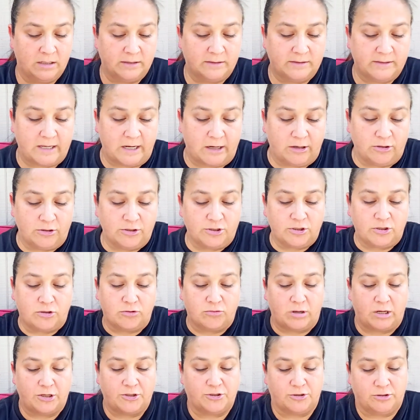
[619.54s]
Terrence
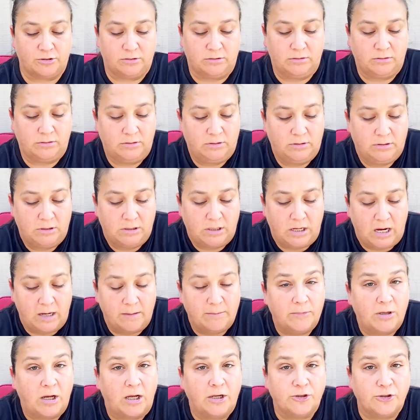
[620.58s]
Crutcher,
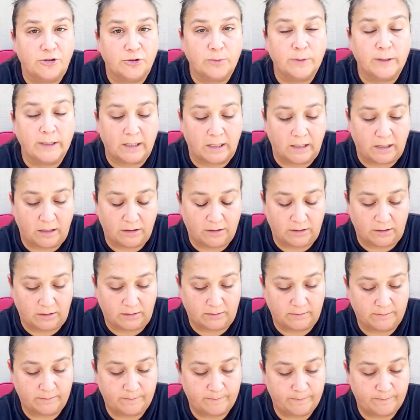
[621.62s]
I'm not doing anything.